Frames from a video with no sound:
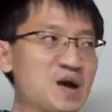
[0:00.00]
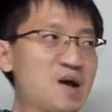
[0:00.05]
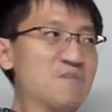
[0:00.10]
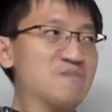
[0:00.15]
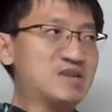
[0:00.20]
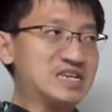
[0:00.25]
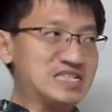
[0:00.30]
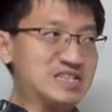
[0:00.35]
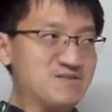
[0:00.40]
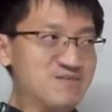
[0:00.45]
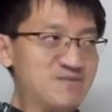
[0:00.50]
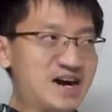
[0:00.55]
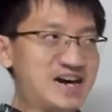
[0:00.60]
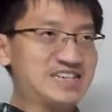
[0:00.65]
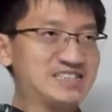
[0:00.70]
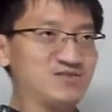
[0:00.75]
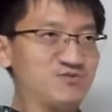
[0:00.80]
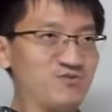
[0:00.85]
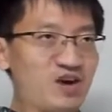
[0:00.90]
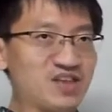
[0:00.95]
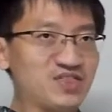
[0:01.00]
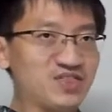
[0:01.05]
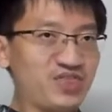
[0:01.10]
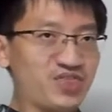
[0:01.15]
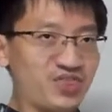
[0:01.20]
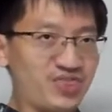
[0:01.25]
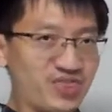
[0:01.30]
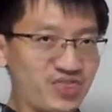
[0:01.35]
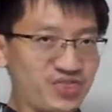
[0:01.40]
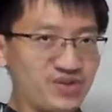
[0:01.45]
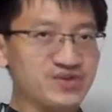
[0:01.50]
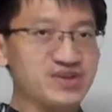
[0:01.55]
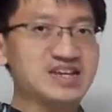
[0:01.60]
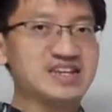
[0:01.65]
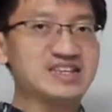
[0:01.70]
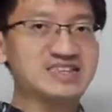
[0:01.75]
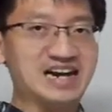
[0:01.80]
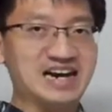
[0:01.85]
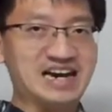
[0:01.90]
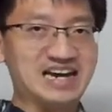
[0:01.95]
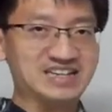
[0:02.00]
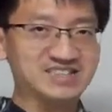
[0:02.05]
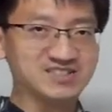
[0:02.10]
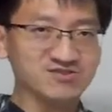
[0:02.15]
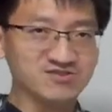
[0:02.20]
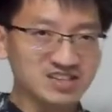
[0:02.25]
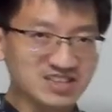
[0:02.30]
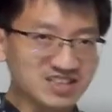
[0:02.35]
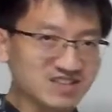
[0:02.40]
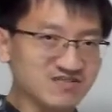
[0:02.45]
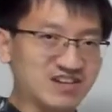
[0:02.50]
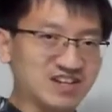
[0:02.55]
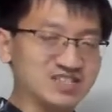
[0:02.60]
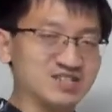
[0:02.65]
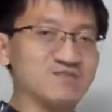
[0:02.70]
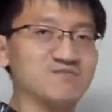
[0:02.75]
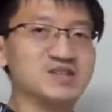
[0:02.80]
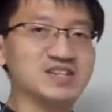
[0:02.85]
minimize 1,3 diaxial interaction,